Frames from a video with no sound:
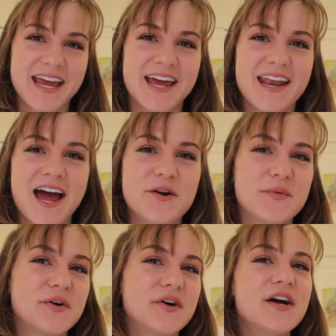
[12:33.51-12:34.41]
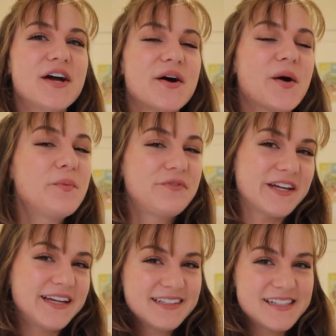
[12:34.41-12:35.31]
And I will
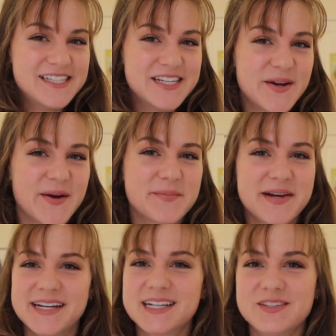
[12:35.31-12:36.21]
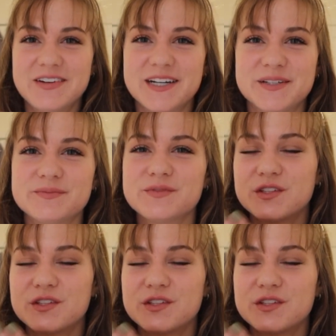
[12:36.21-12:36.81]
hopefully see you in my next video.